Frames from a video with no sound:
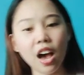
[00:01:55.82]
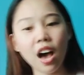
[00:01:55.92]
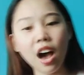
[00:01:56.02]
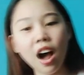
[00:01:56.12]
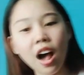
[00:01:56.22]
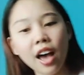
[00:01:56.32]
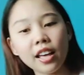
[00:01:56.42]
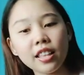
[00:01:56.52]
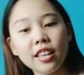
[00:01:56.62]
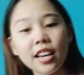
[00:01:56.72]
the idea
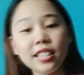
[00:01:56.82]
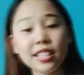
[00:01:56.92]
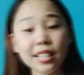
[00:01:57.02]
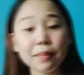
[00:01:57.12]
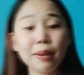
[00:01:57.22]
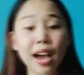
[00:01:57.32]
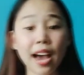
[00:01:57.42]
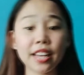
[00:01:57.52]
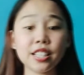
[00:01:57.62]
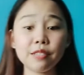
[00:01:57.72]
behind a
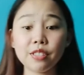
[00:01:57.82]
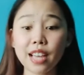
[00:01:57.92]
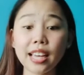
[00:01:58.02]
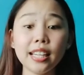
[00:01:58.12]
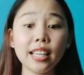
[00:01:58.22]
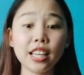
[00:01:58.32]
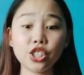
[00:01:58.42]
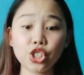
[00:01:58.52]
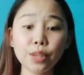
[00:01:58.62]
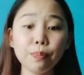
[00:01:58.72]
tiny and cheap
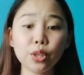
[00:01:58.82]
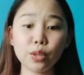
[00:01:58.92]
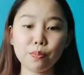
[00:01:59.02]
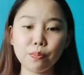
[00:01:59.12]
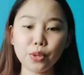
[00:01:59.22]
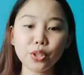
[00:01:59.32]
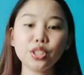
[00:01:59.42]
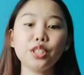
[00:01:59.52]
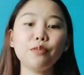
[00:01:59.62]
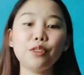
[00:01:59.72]
computer for
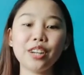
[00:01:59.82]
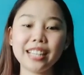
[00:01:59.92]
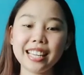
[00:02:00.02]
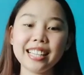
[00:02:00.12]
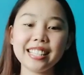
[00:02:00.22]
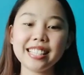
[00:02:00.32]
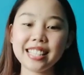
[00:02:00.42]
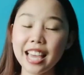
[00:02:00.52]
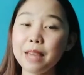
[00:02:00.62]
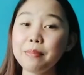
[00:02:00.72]
kids came in
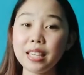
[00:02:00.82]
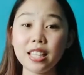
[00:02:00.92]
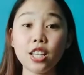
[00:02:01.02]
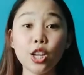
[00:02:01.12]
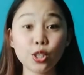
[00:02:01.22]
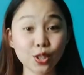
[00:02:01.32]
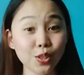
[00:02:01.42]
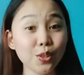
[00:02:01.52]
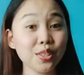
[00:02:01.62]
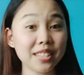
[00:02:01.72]

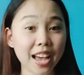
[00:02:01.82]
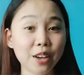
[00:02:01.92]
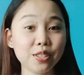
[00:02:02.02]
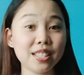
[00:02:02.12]
2006